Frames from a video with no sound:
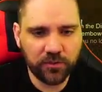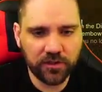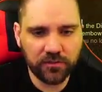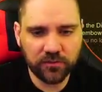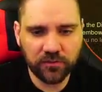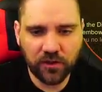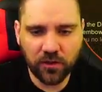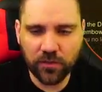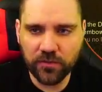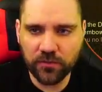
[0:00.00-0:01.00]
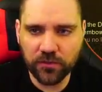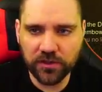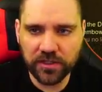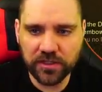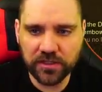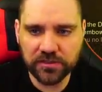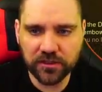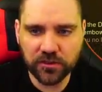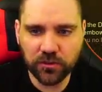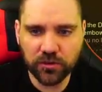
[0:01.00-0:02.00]
But all we really need is a
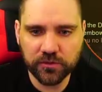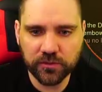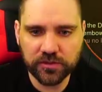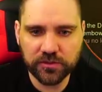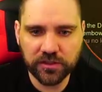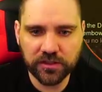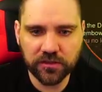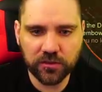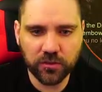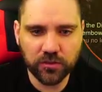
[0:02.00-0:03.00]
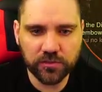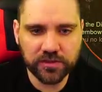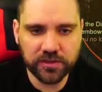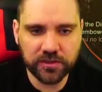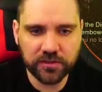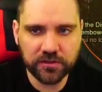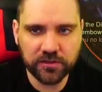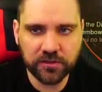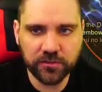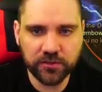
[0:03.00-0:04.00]
corpse. Once you get a corpse, then
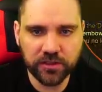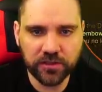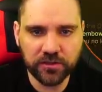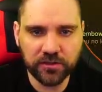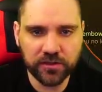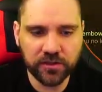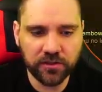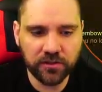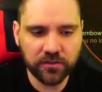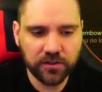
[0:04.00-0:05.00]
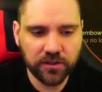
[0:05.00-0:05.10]
you're pretty good to go.